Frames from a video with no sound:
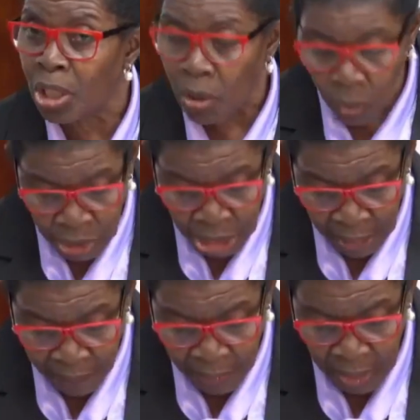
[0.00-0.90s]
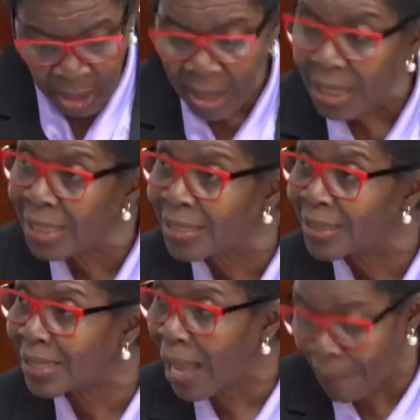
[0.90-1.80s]
whichever
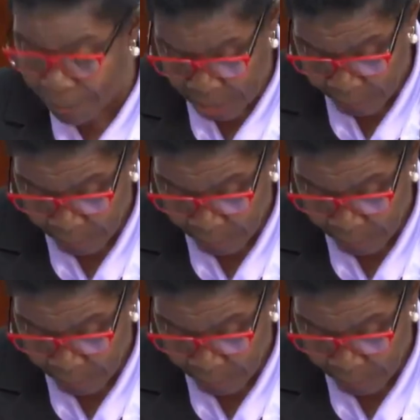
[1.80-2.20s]
is applicable.